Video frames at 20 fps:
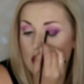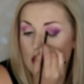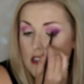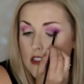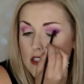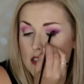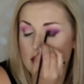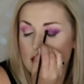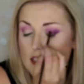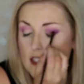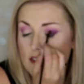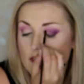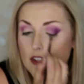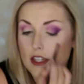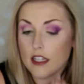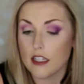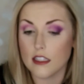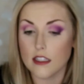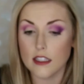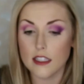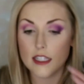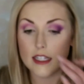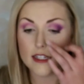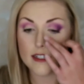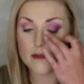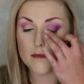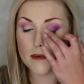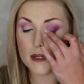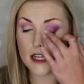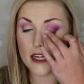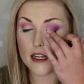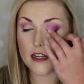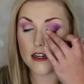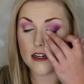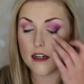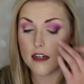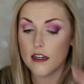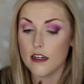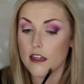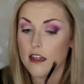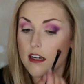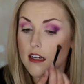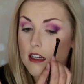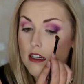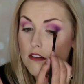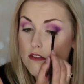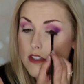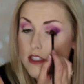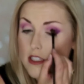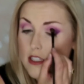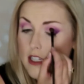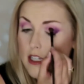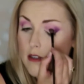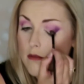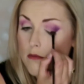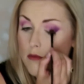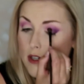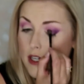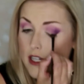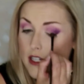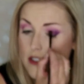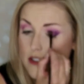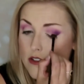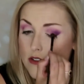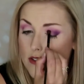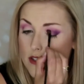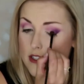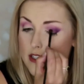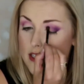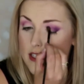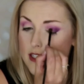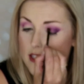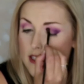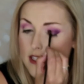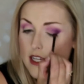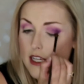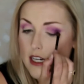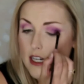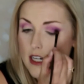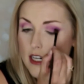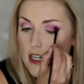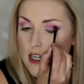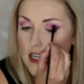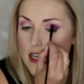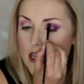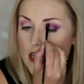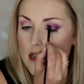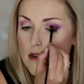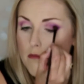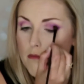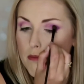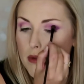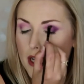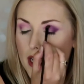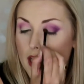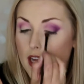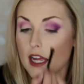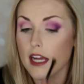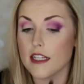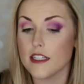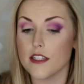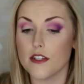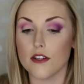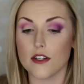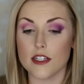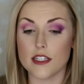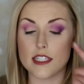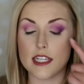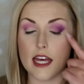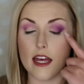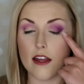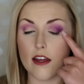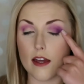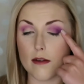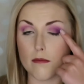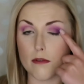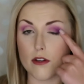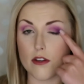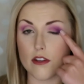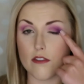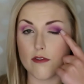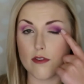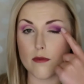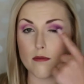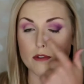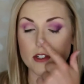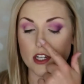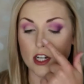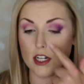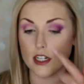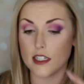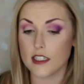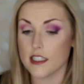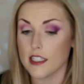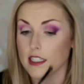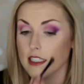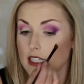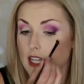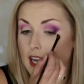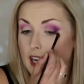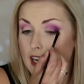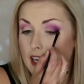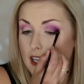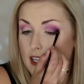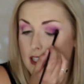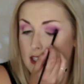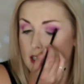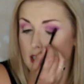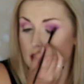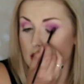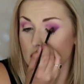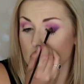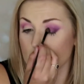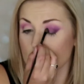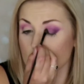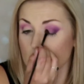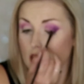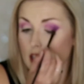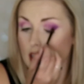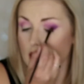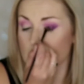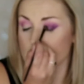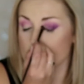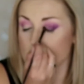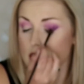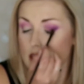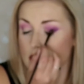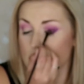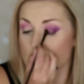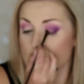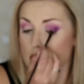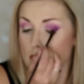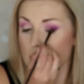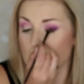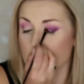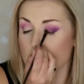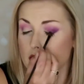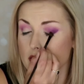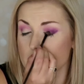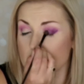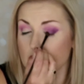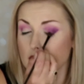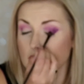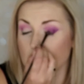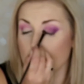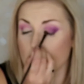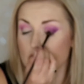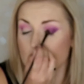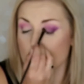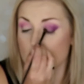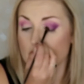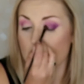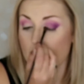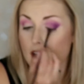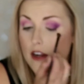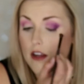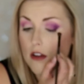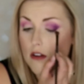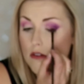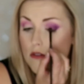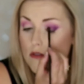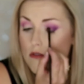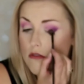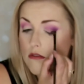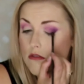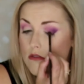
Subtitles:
just leaving a little bit of a skin break towards the center. But as you can tell, I'm going from dark to light as I go across just by using less shadow.